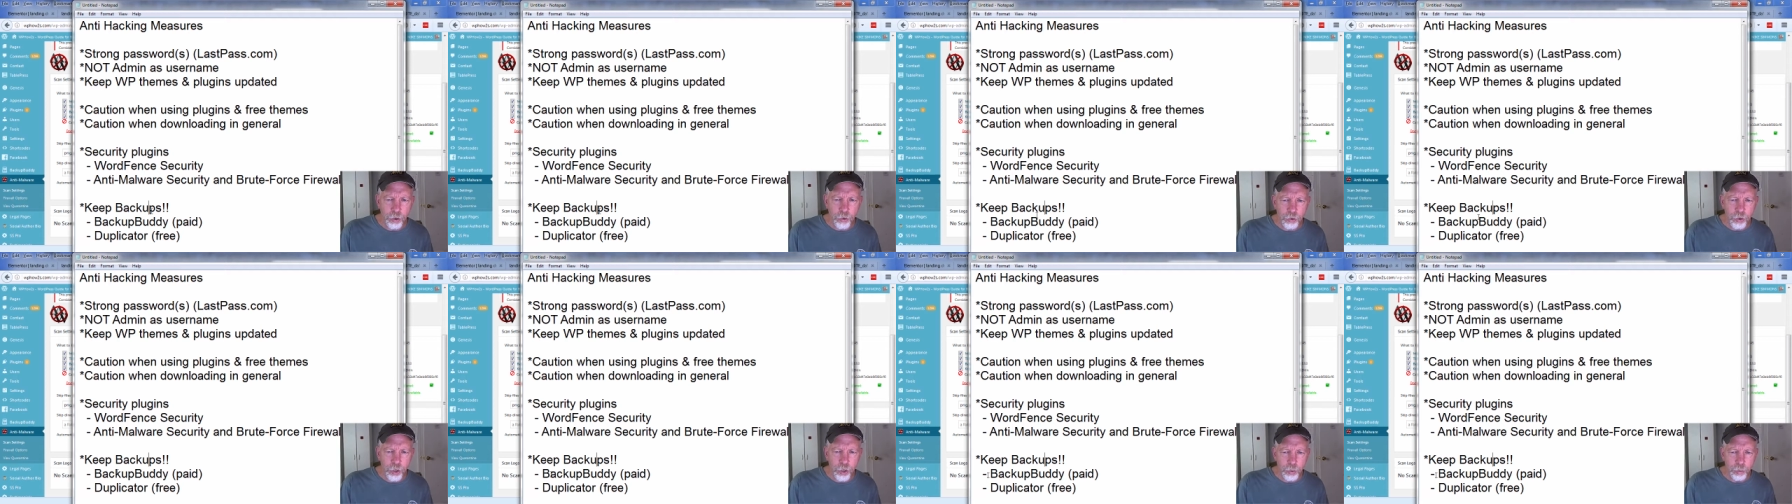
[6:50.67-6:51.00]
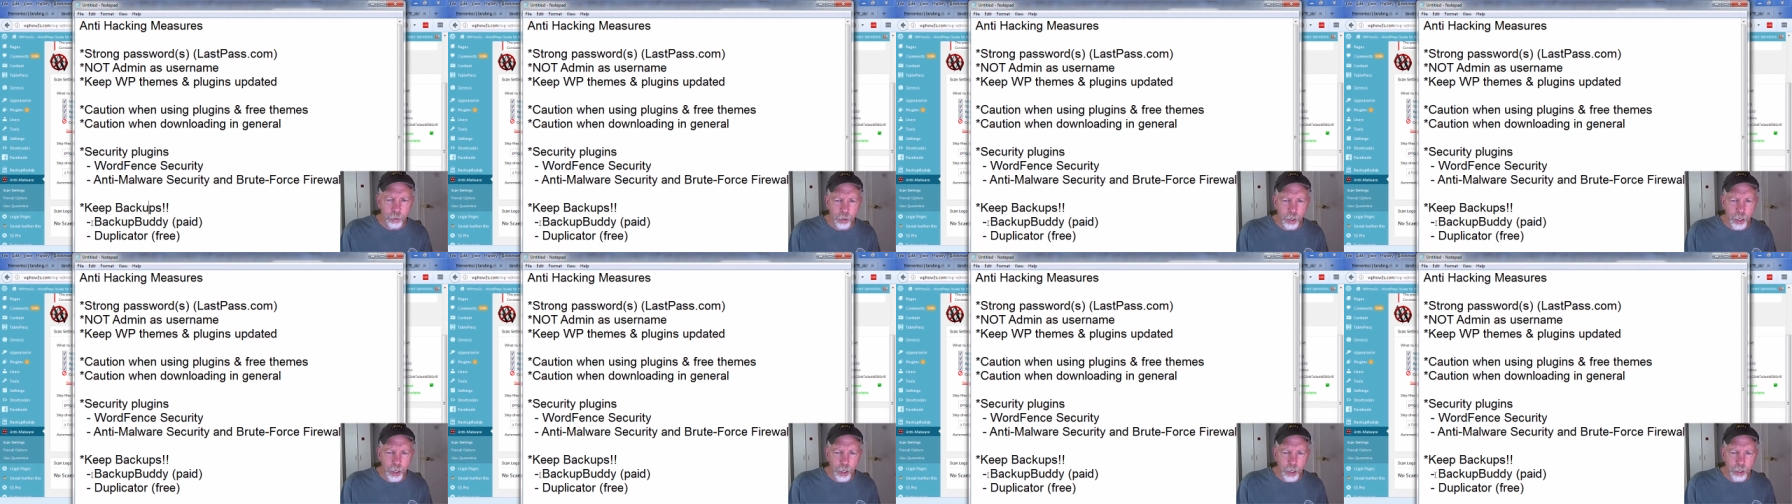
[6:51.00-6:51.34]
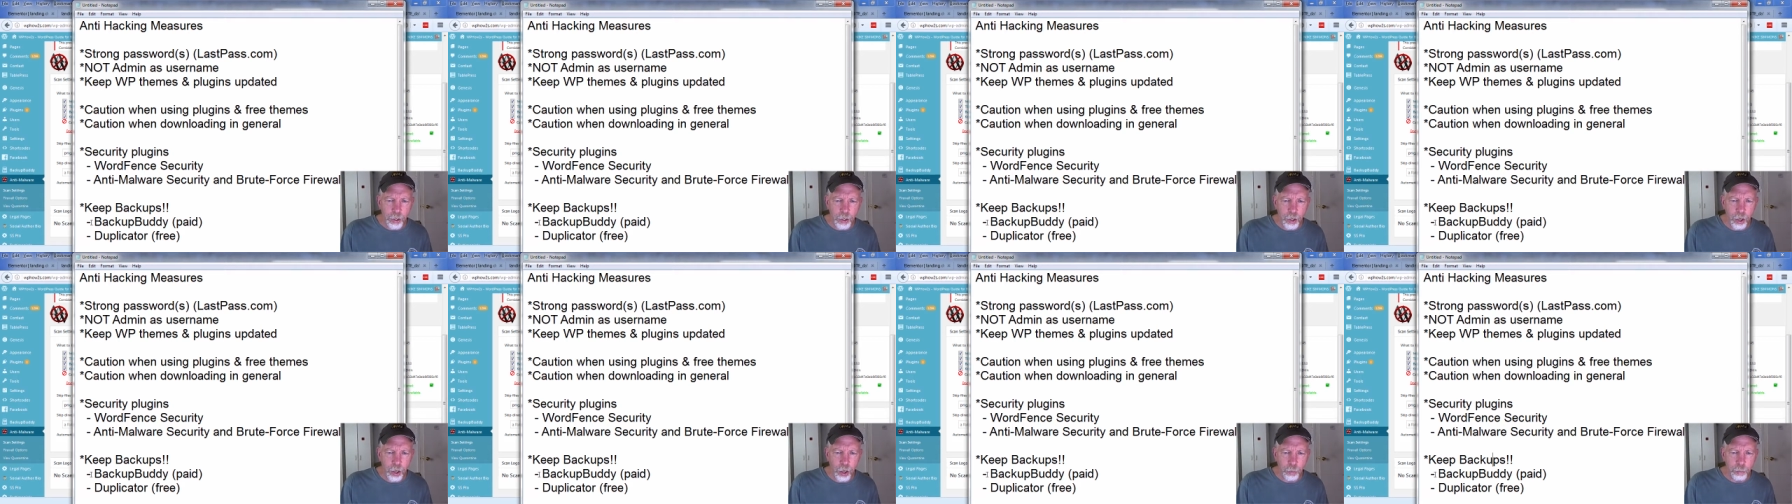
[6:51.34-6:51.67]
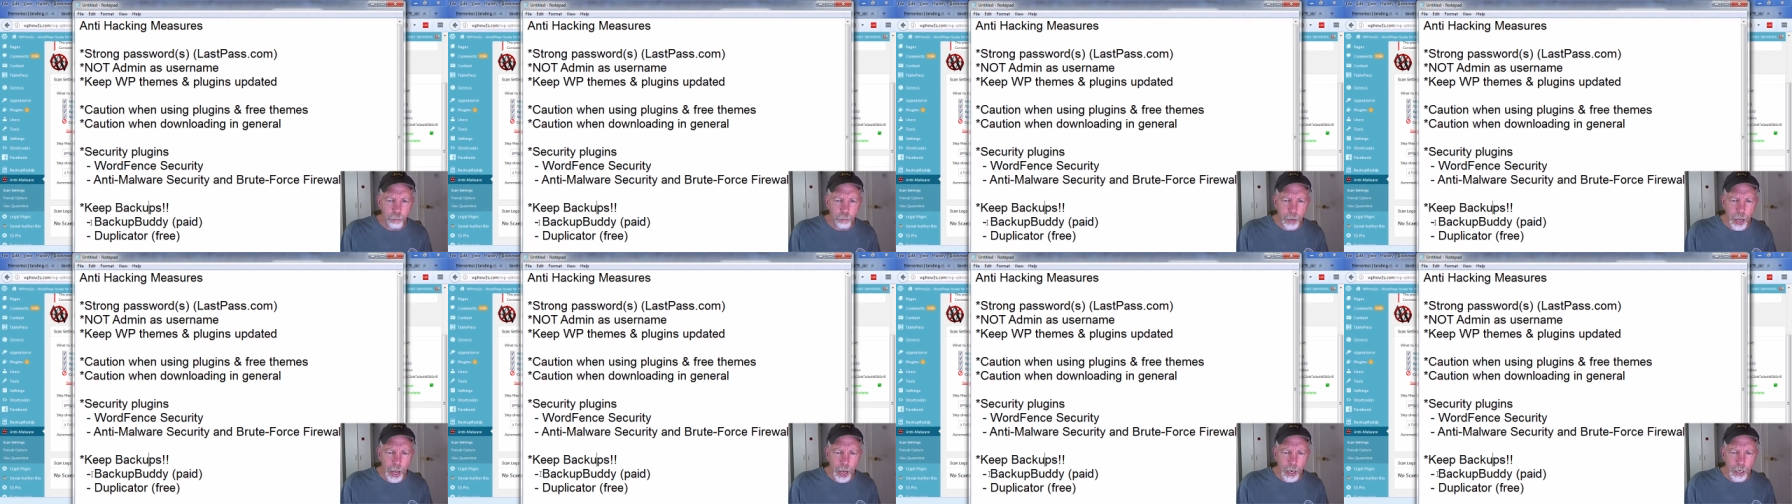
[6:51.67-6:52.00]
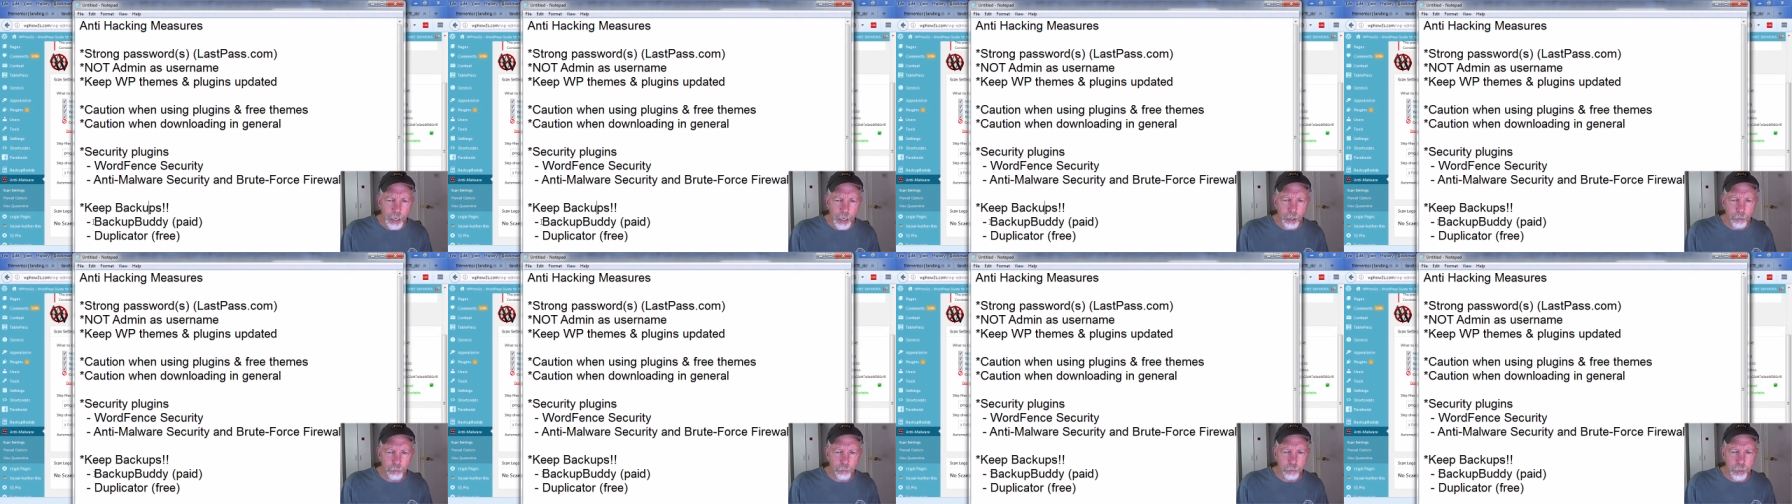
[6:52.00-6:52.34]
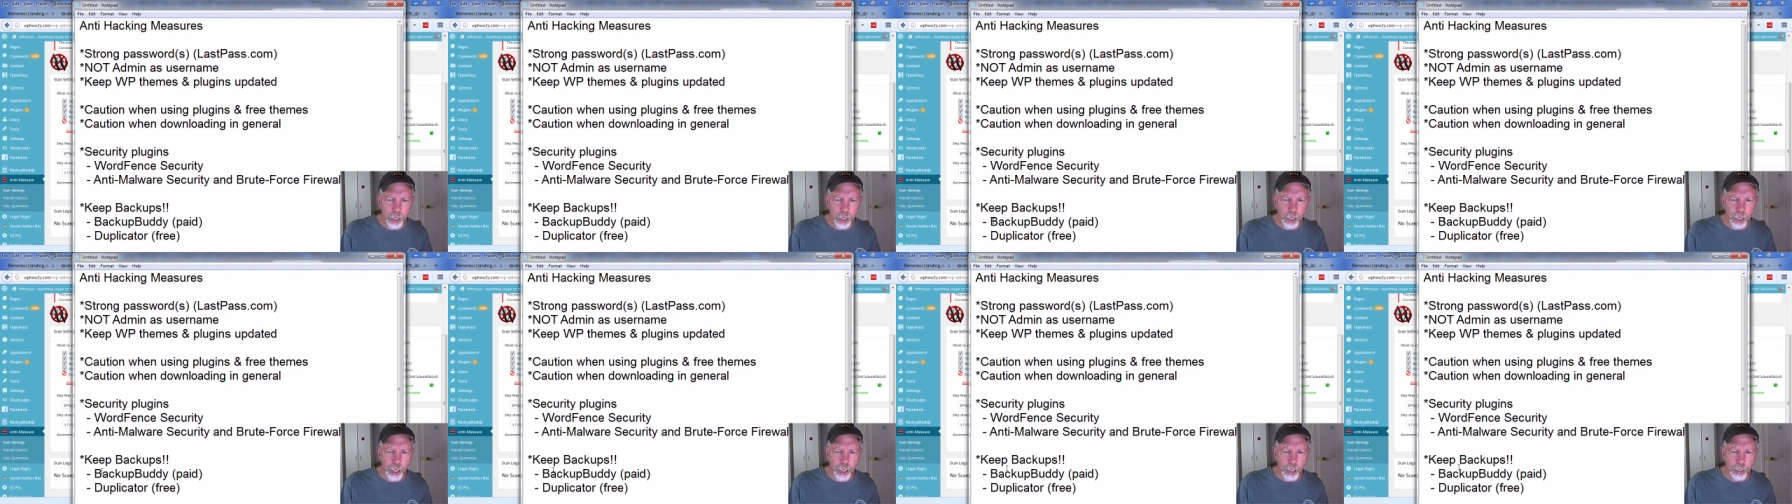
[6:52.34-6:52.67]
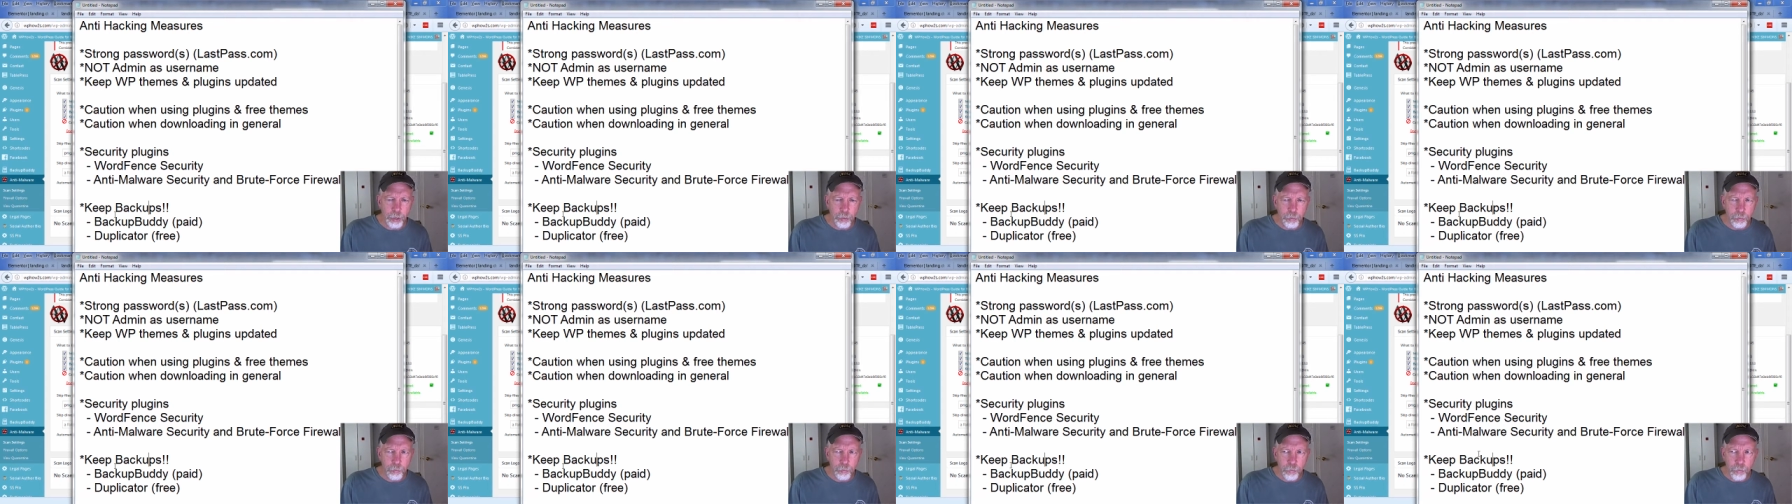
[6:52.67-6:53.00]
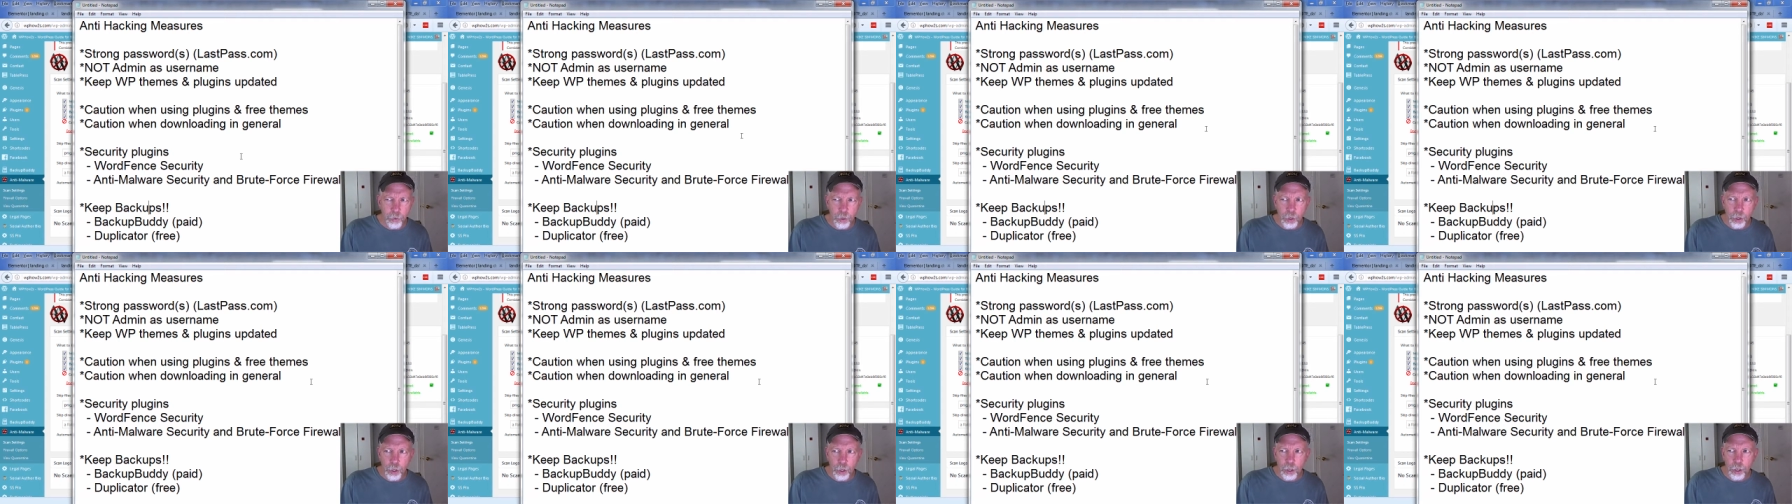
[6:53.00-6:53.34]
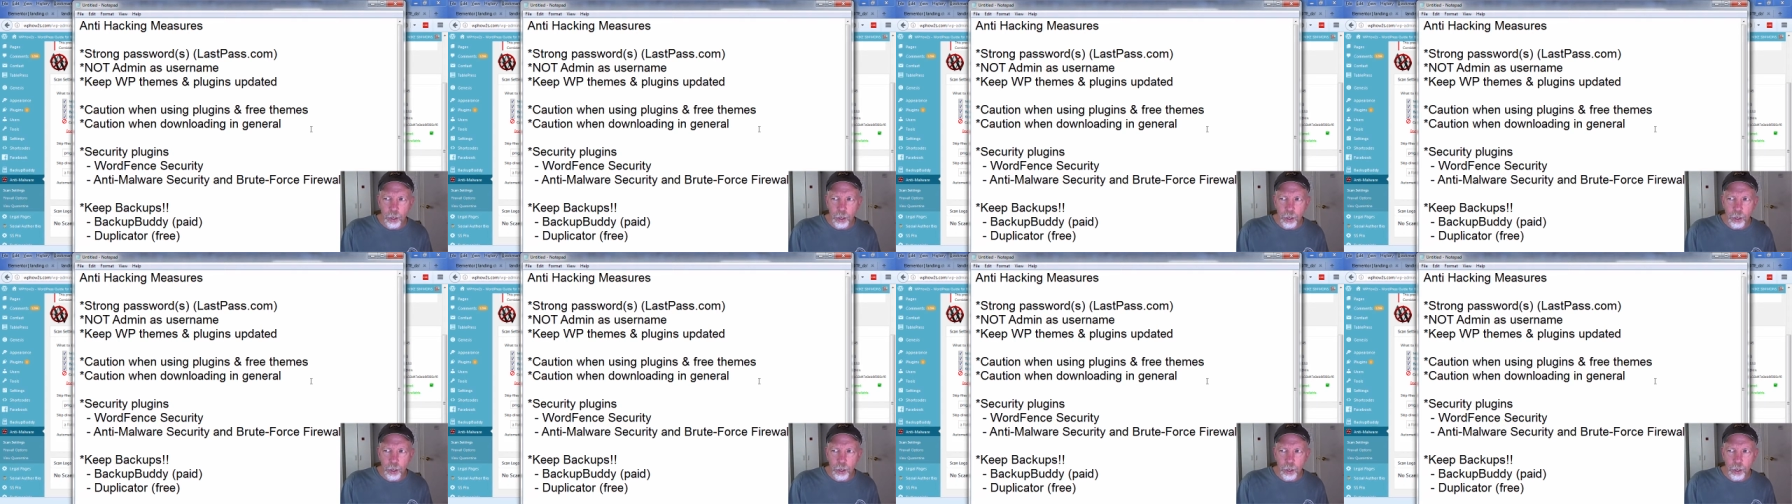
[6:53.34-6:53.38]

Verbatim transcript: I use a plugin called Backup Buddy.